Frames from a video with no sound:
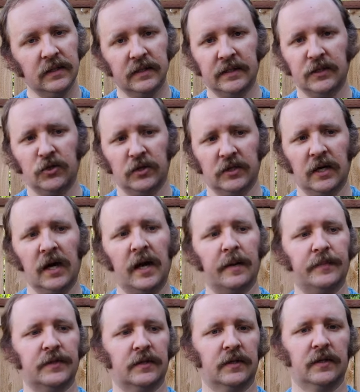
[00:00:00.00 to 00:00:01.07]
citrus
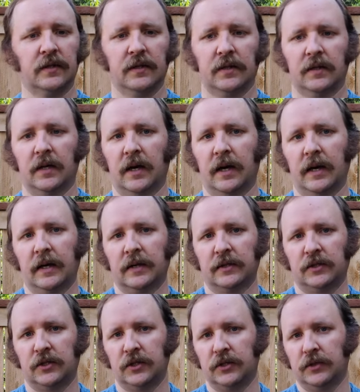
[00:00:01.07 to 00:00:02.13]
hops
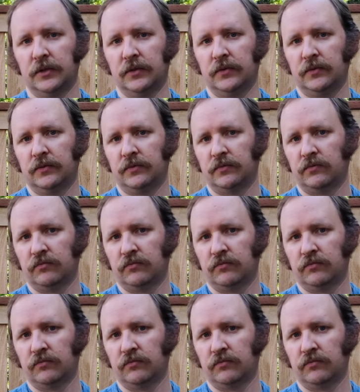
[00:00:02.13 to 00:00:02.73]
to